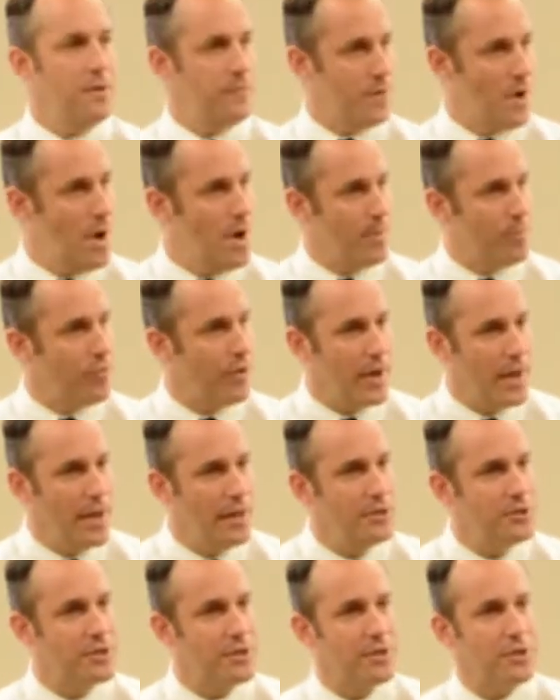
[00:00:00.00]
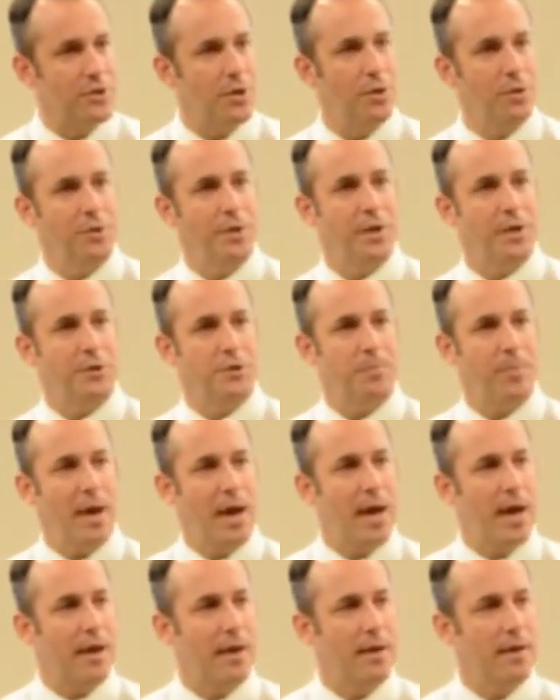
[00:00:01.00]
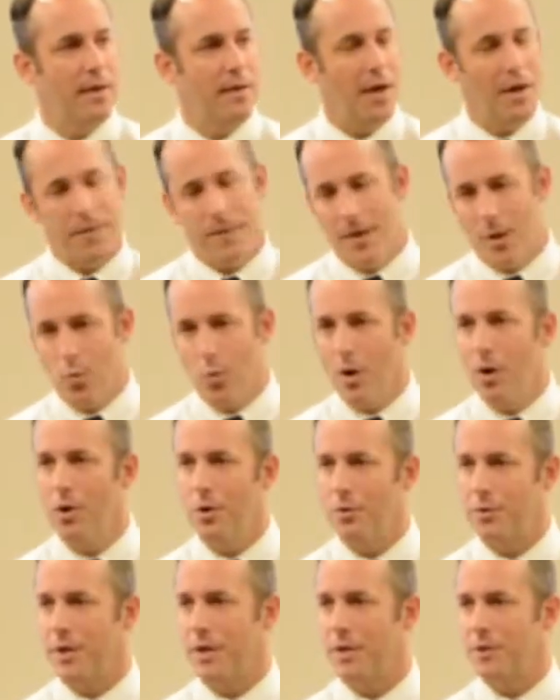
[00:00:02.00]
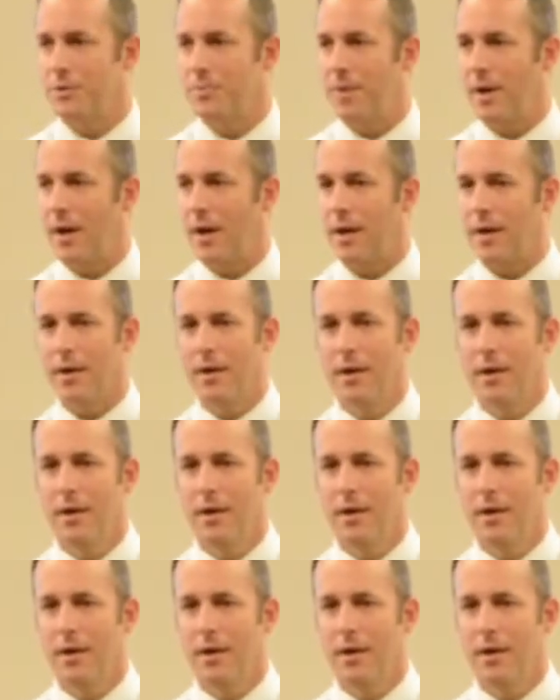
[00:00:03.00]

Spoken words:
of comprehension is holding us back. I think we're holding us back